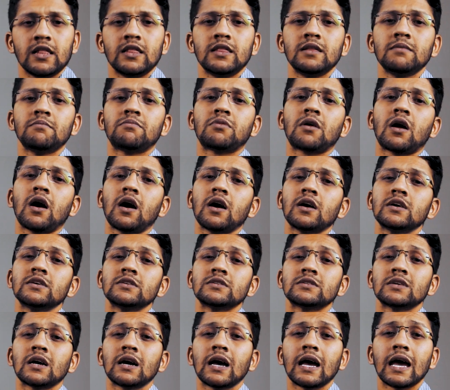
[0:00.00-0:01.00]
Libra
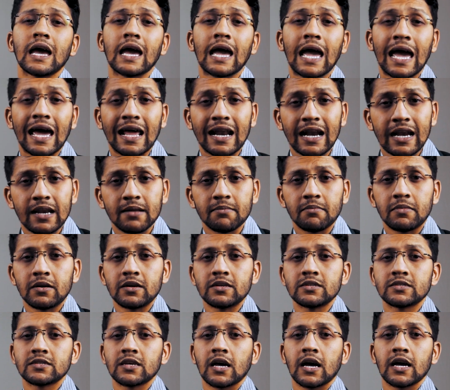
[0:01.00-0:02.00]
is an air
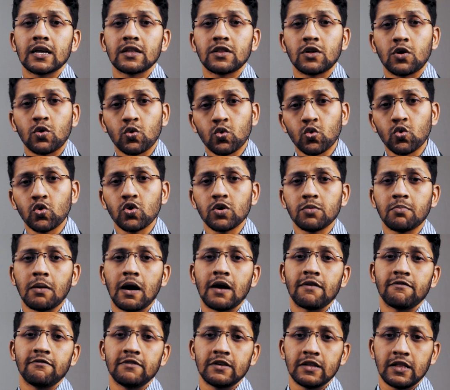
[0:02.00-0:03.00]
element sign ruled
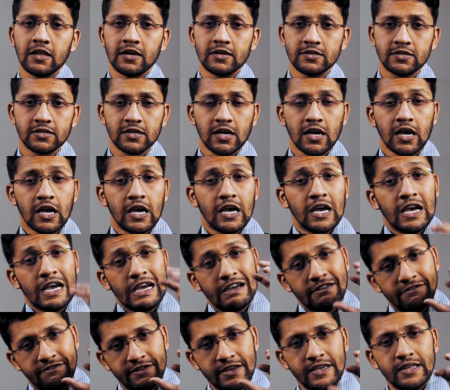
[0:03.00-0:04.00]
by Venus.
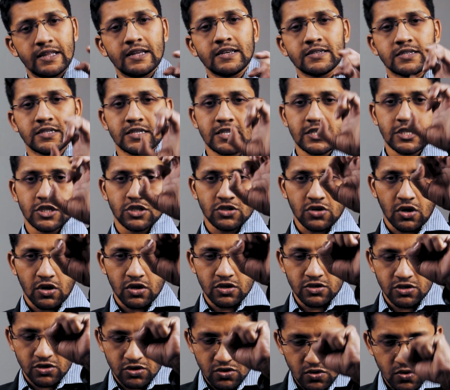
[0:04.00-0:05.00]
Venus is
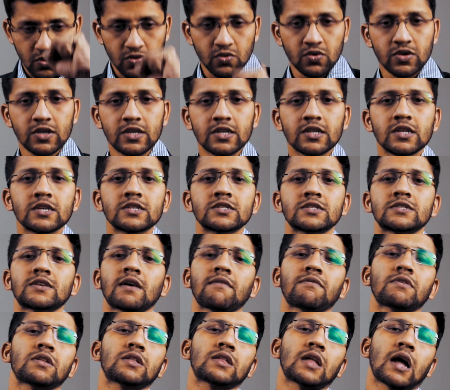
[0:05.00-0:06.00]
also ruling the
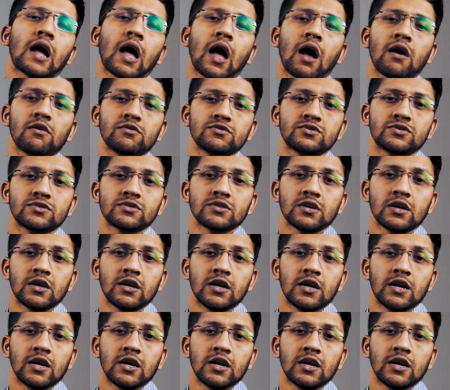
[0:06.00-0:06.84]
7th house.